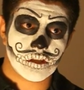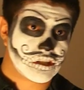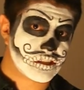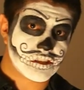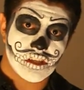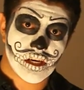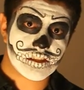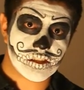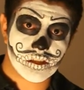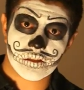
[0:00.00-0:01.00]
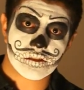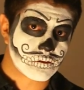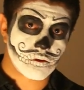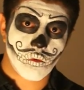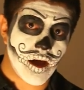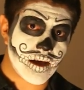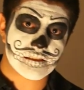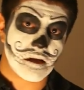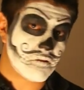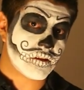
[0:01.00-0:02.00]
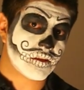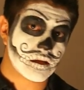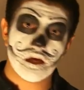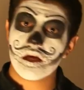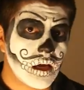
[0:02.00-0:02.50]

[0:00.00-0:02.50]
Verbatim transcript: your suggestions, requests, everything,